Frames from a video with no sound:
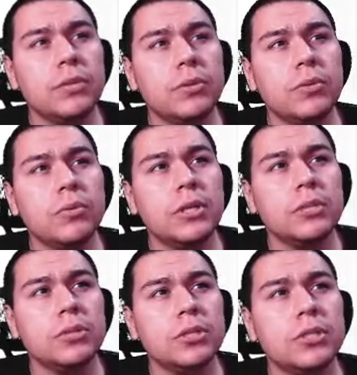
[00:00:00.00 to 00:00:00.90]
21,
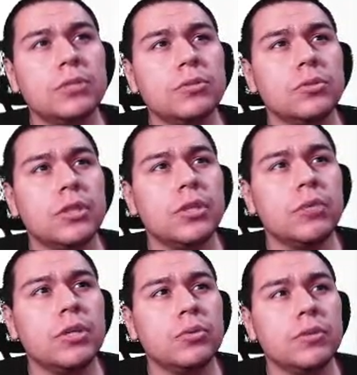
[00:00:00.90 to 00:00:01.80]
22,
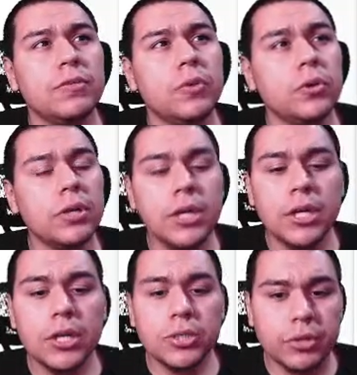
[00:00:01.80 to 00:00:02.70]
23, 24,
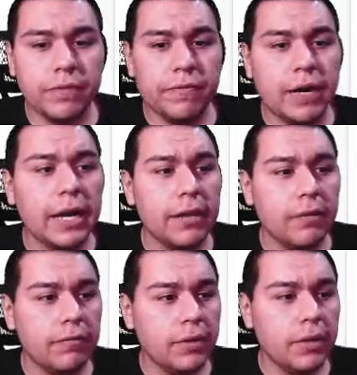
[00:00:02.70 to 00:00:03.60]

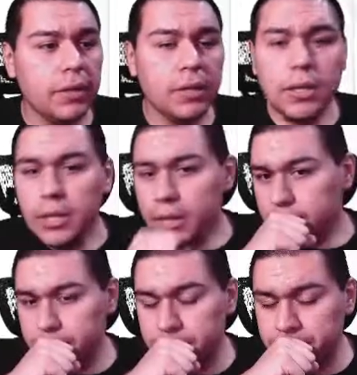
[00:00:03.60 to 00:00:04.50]
25.
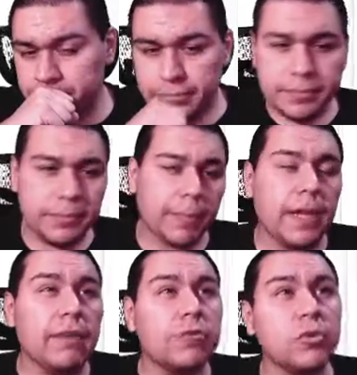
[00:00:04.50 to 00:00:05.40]
I
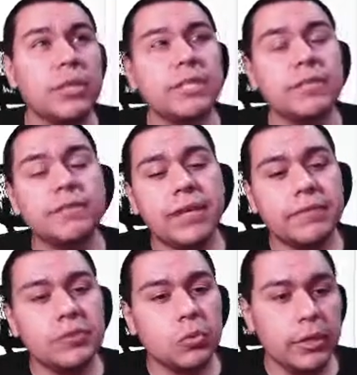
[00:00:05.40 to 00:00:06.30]
have
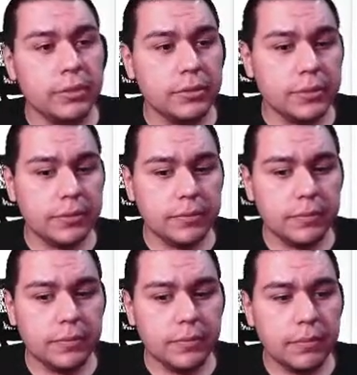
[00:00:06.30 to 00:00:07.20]
25 squares.
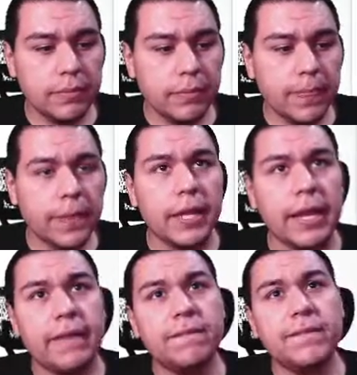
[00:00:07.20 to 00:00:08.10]
And
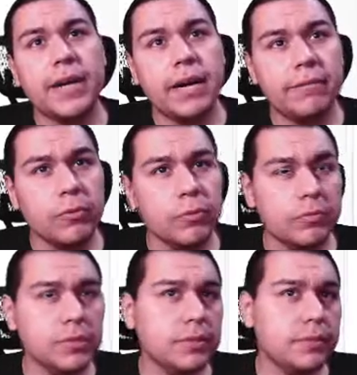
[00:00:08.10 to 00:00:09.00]
I have 5
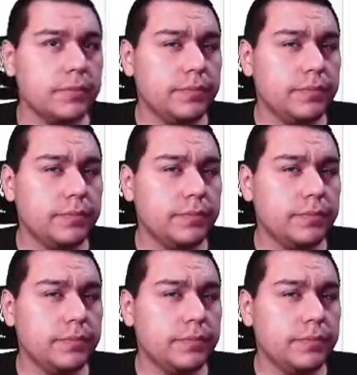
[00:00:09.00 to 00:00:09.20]
groups.